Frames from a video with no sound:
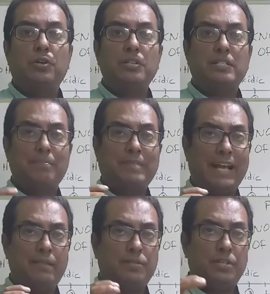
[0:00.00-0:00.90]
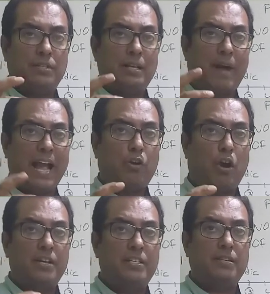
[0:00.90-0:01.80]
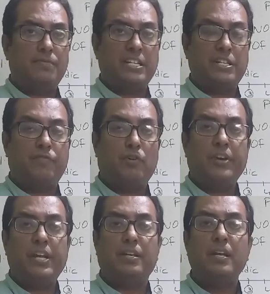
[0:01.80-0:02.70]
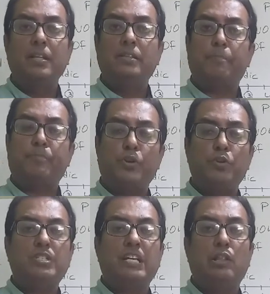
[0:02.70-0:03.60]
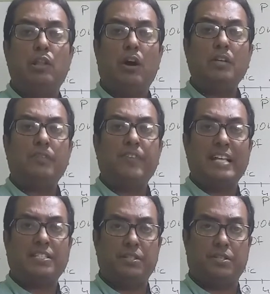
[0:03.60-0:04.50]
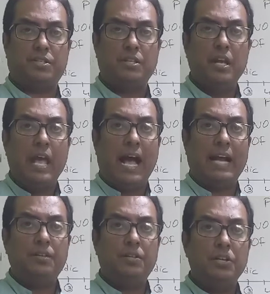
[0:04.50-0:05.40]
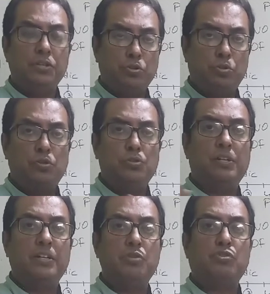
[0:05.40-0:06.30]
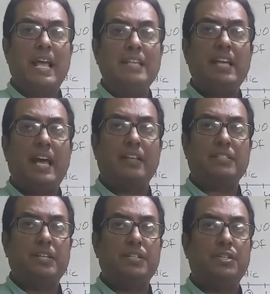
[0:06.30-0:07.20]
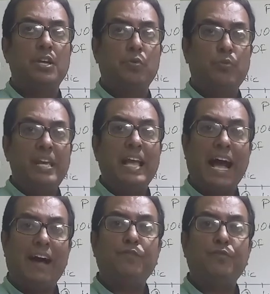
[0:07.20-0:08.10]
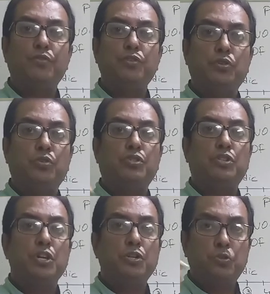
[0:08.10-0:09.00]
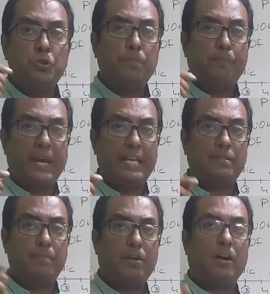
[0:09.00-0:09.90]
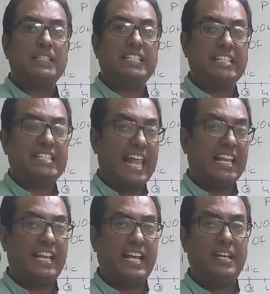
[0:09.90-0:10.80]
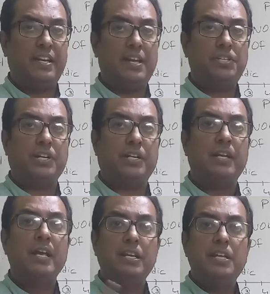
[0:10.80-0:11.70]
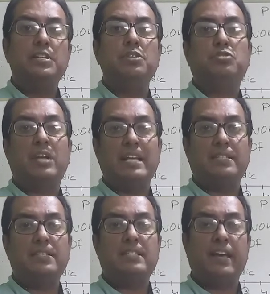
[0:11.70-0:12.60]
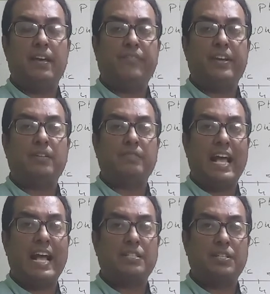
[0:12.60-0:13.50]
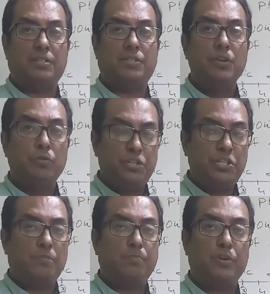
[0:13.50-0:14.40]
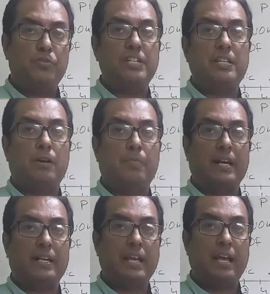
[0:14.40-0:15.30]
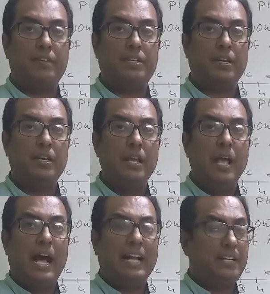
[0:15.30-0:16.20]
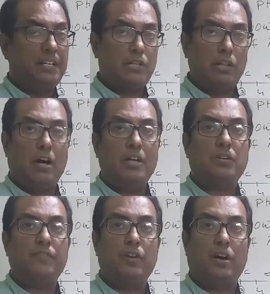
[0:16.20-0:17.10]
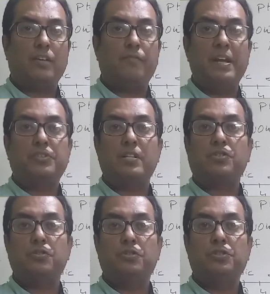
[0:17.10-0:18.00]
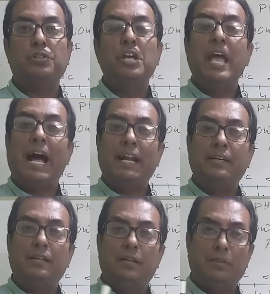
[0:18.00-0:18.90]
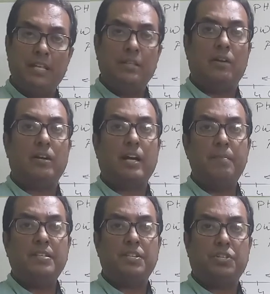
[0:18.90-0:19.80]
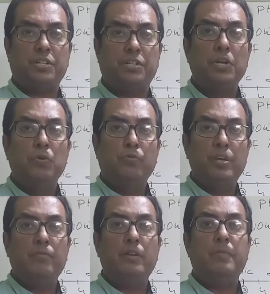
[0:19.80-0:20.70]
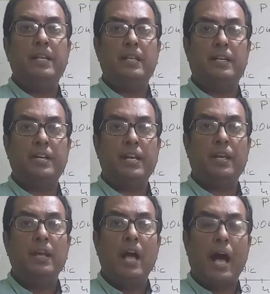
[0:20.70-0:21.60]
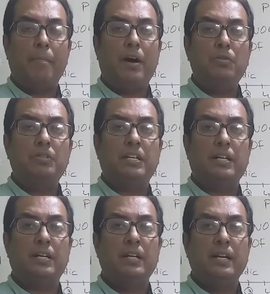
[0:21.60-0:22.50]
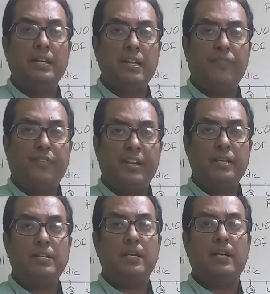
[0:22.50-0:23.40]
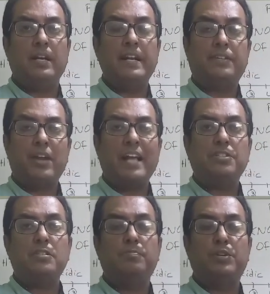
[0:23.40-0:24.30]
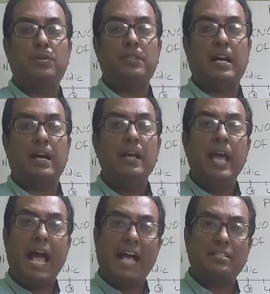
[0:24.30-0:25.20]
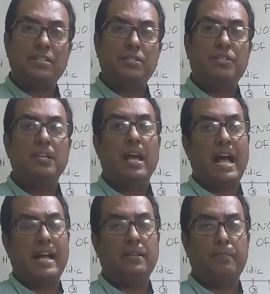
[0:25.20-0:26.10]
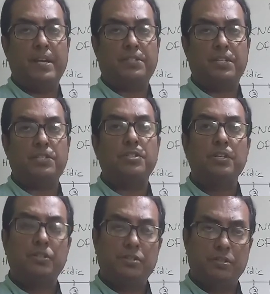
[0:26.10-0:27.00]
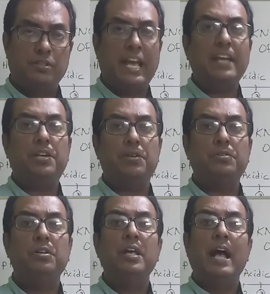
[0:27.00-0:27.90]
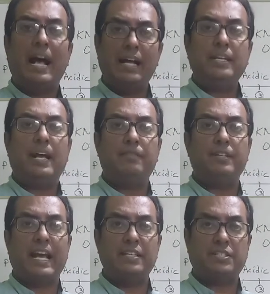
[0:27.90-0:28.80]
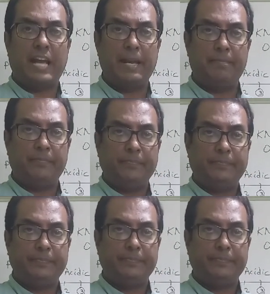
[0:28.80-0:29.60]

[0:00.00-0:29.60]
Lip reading: So sometimes the microorganisms, they devour it, they produce a lot of acids, and to neutralize the acids we have to use toothpaste, because it is alkaline in nature. It neutralizes the effect of the acids which is produced in our buccal cavity. And there is lot of materials to do, and in our coming session we will be learning about the different interactions between the acids and the bases. Thank you and have a nice time.